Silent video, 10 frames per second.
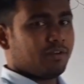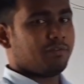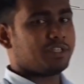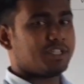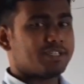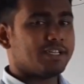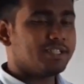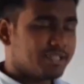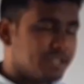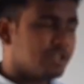which is
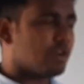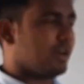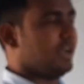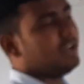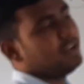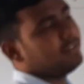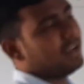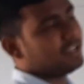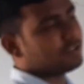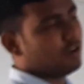incident on it,
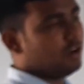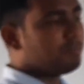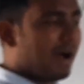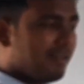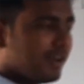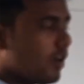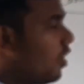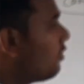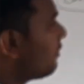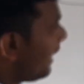that is called power
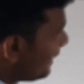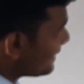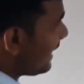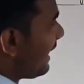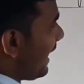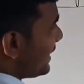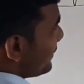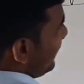of lens. And as